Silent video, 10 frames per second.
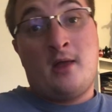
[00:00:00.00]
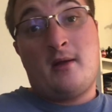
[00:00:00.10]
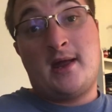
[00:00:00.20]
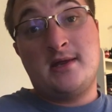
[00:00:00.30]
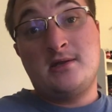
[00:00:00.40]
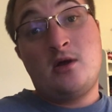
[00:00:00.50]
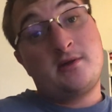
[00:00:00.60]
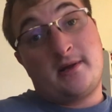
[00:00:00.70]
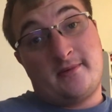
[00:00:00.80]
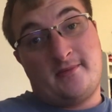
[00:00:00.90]
I didn't know
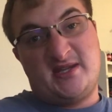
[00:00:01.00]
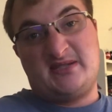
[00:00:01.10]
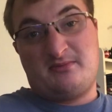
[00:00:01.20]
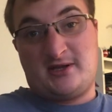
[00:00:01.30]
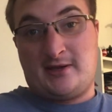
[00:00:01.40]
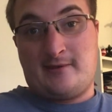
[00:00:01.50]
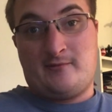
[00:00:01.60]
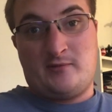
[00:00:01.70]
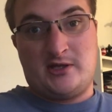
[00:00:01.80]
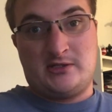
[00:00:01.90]
that this would
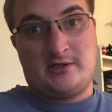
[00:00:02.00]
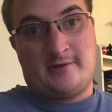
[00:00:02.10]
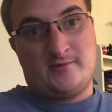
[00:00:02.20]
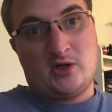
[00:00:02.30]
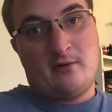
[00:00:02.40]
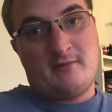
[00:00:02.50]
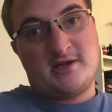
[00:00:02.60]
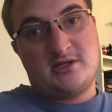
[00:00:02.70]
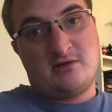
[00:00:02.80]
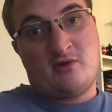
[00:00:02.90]
mention him. So I'll
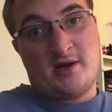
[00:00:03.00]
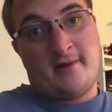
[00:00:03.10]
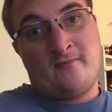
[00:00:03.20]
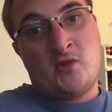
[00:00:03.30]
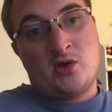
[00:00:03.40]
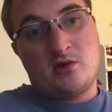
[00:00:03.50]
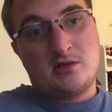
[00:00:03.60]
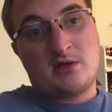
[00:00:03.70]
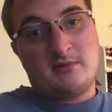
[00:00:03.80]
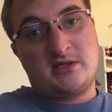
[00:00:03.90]
mention it right now. There's
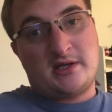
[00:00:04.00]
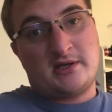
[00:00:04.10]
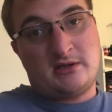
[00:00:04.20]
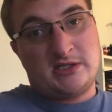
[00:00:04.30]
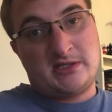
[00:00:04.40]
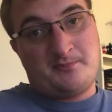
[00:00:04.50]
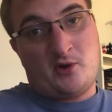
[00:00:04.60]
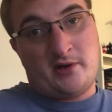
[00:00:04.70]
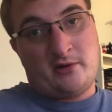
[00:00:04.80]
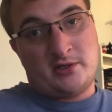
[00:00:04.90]
gonna be like little
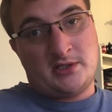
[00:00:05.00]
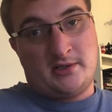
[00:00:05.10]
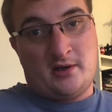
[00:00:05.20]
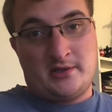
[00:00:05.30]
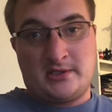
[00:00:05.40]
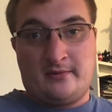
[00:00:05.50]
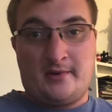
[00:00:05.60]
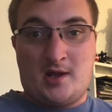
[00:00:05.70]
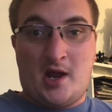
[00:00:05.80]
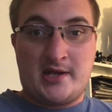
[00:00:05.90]
spoilers and all some
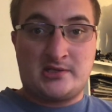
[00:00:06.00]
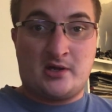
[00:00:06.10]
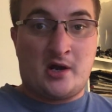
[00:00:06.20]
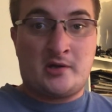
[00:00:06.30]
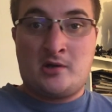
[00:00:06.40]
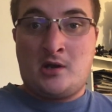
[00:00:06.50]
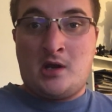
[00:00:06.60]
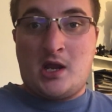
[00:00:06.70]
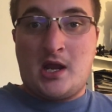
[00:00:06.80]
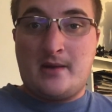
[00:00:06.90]
Asgard
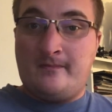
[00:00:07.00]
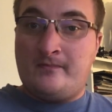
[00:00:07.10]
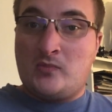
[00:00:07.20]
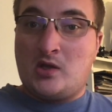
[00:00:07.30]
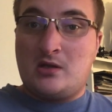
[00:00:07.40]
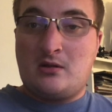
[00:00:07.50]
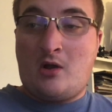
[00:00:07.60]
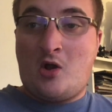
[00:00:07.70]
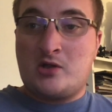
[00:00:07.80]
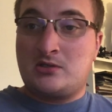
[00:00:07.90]
and the
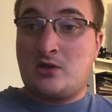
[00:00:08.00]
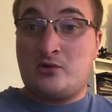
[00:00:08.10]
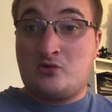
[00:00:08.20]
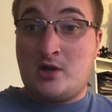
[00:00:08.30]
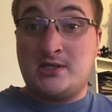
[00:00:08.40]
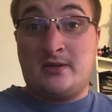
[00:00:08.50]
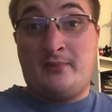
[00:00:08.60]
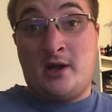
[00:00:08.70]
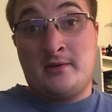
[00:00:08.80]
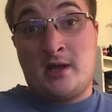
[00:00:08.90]
Hulk's going crazy,
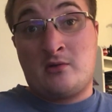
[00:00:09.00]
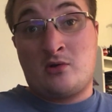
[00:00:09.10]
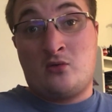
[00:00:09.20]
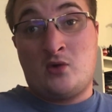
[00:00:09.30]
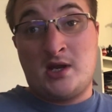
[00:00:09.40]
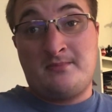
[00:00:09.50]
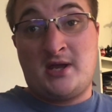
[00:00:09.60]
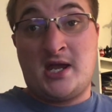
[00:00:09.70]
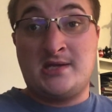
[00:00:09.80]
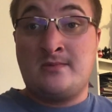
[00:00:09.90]
but now I'm gonna
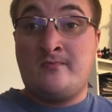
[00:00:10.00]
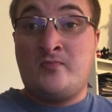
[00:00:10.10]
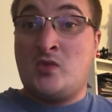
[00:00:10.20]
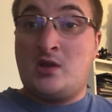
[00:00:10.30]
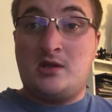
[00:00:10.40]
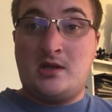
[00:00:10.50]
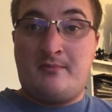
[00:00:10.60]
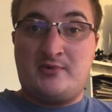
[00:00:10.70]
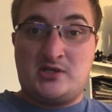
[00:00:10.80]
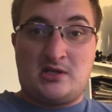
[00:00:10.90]
rampage and then
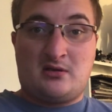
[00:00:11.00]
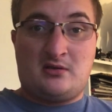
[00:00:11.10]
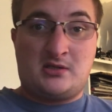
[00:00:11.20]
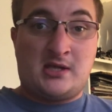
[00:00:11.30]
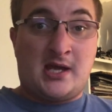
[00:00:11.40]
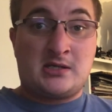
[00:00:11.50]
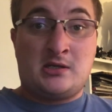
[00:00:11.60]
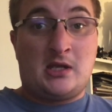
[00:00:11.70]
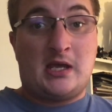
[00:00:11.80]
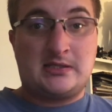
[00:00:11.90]
particular that,
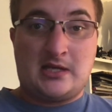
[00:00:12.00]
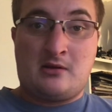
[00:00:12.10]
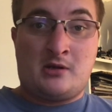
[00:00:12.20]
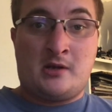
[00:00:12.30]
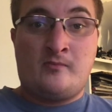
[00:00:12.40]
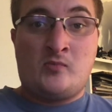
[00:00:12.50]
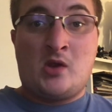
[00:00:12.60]
etc.